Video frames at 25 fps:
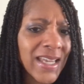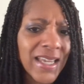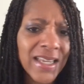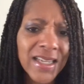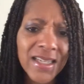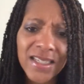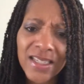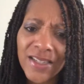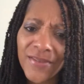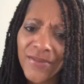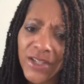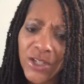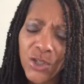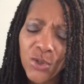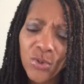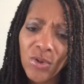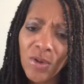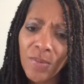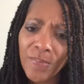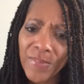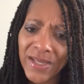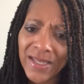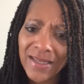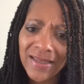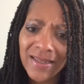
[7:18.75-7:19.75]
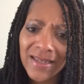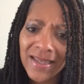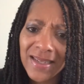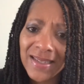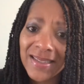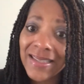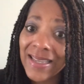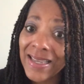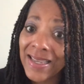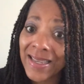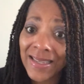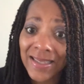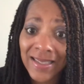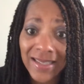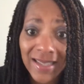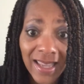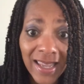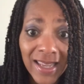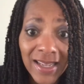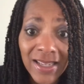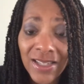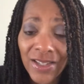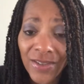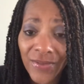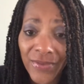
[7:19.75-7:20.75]
individual business is
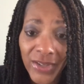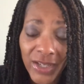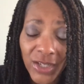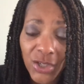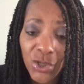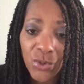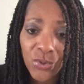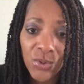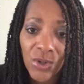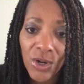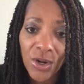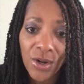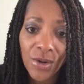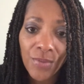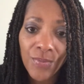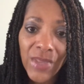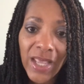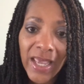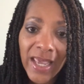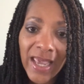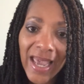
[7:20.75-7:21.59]
individual.